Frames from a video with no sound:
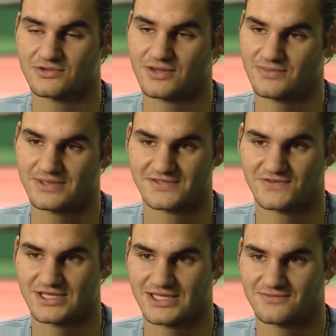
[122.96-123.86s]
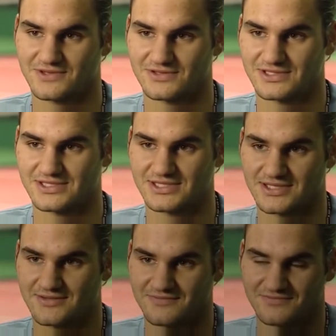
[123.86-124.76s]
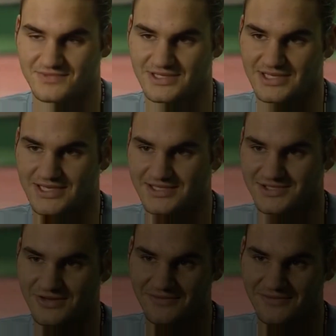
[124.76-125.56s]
going to try my best for that, because it's a kid's